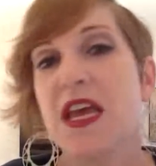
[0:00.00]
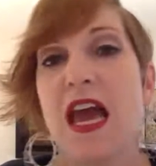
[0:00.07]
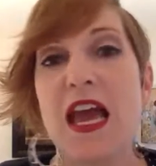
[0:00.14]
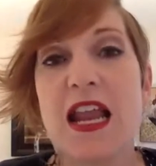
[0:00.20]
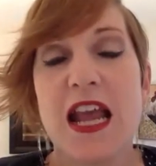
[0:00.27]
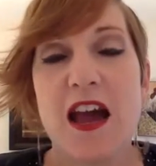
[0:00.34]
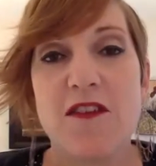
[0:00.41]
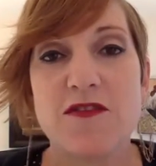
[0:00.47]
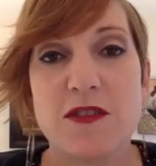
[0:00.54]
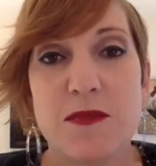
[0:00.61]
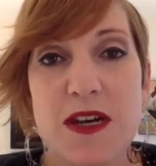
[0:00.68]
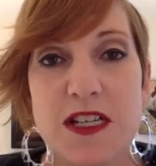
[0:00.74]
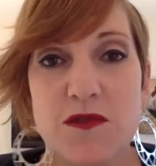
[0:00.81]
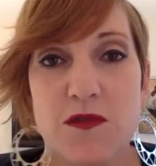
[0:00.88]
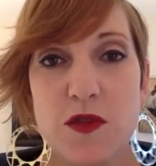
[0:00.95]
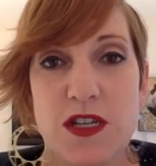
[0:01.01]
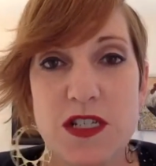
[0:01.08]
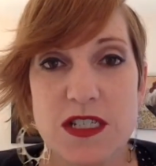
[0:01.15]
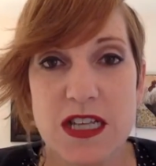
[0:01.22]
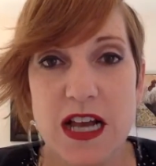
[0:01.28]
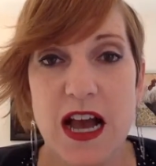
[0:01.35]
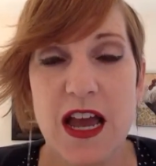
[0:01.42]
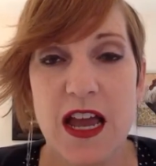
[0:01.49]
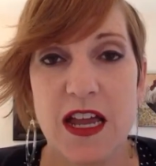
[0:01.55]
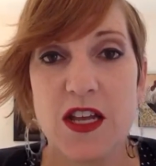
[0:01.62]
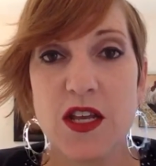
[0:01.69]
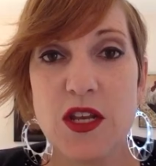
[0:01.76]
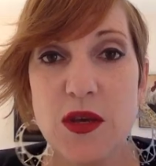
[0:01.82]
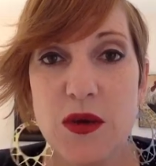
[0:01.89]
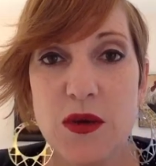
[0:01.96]
And after my divorce, I
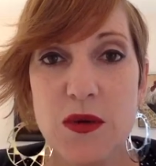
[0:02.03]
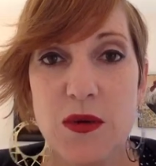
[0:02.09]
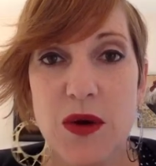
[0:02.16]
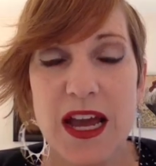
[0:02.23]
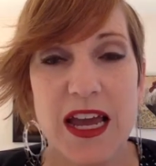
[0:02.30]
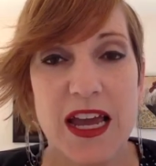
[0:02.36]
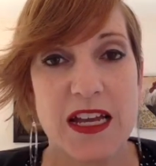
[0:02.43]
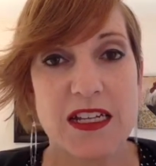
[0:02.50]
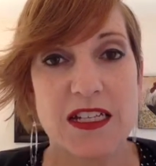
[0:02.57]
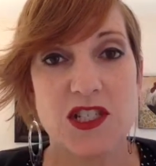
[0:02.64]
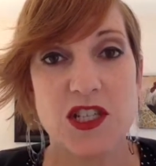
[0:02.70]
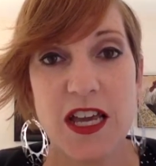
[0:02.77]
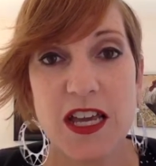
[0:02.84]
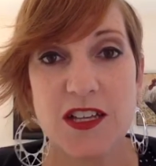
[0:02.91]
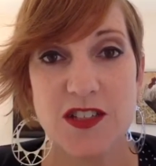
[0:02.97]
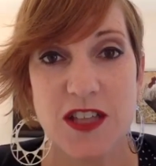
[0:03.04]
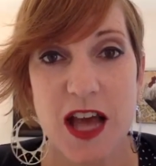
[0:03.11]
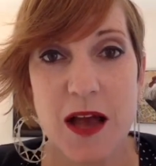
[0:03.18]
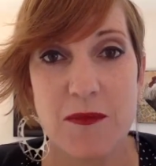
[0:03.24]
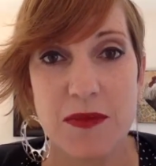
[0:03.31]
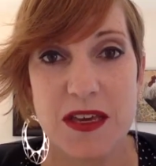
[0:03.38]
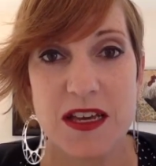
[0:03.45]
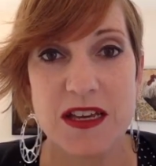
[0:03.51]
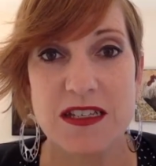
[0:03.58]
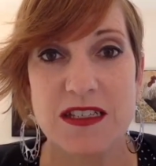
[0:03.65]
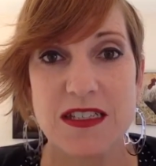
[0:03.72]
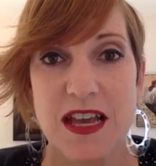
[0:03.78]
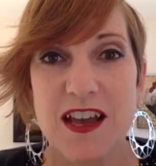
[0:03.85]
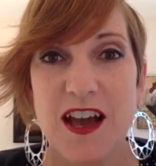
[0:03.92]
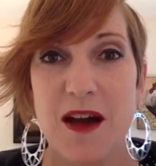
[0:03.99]
knew I had to change that
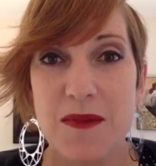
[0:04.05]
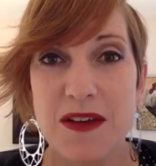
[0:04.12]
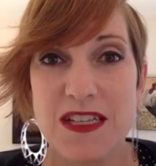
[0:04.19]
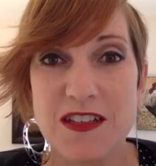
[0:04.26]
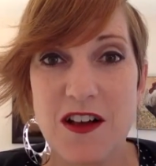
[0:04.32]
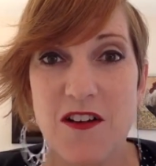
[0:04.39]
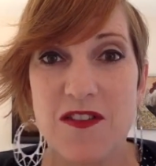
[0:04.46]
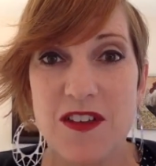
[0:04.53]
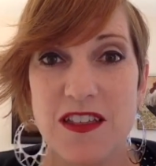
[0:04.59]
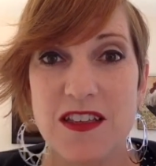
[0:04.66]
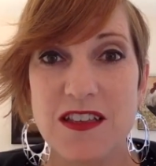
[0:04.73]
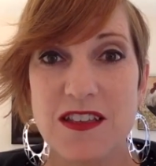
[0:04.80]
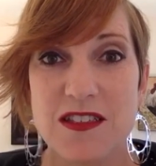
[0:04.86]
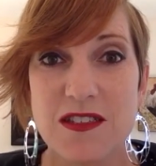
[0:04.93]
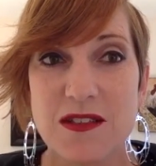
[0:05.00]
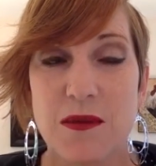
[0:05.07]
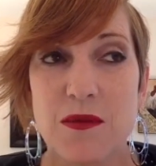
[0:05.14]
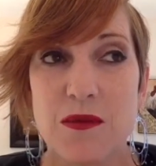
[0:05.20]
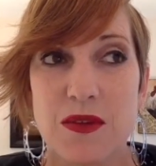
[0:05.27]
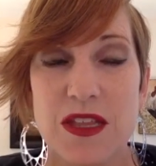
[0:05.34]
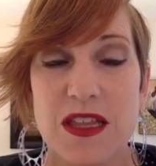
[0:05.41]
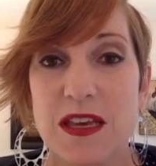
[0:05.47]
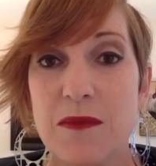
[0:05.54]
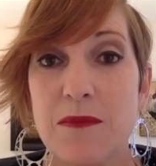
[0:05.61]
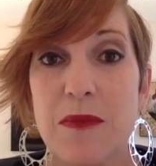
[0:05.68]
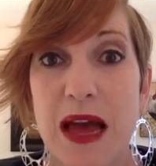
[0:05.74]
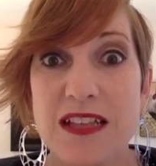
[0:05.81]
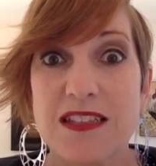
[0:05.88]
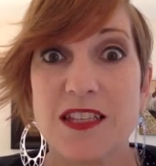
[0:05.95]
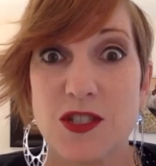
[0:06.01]
because I got myself in this really
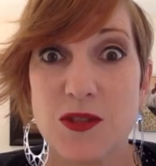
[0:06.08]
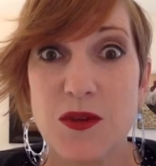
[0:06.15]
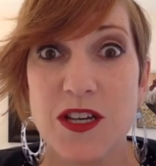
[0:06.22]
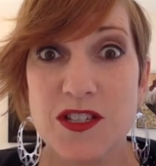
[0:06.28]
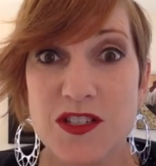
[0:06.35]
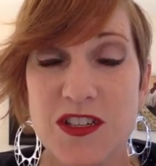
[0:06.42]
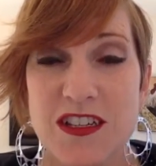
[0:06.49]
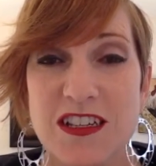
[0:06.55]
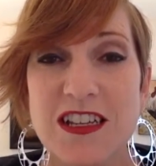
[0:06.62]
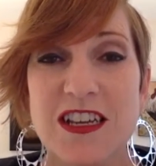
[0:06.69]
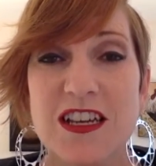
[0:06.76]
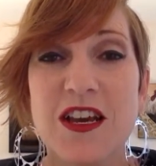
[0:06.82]
bad situation